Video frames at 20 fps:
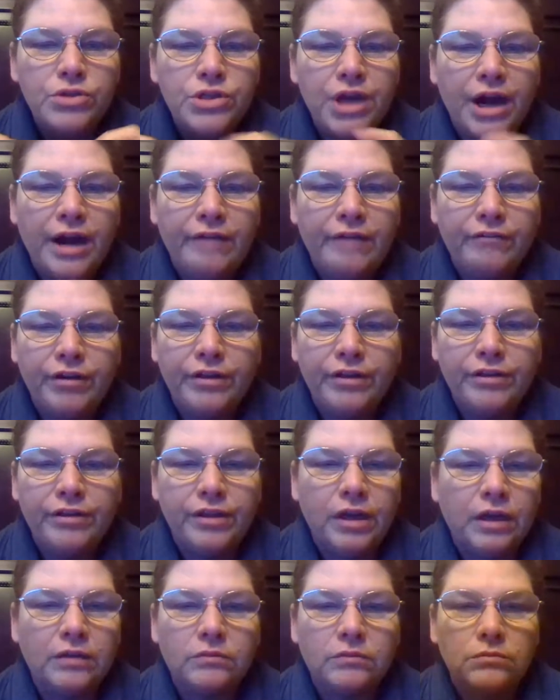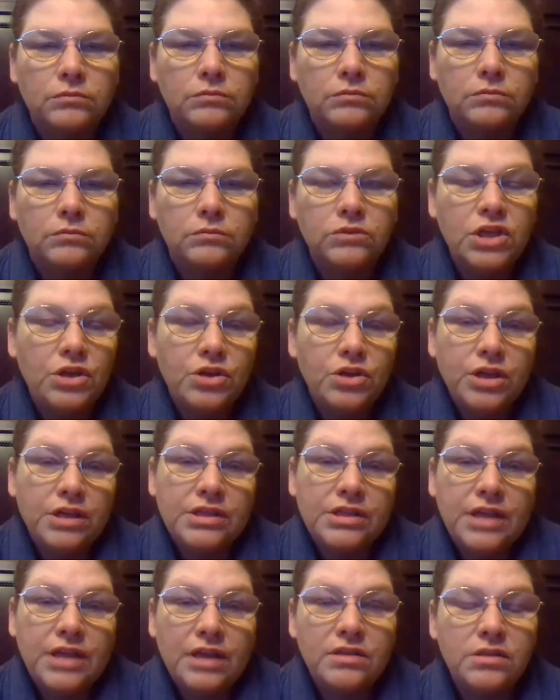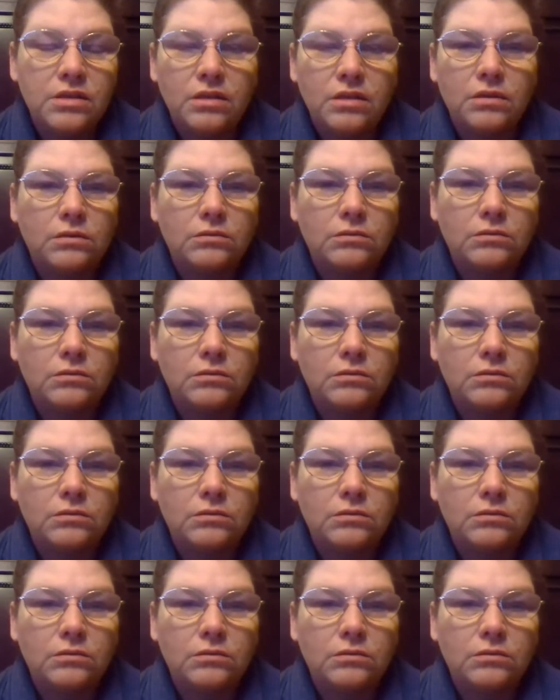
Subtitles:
to everything that you get tested.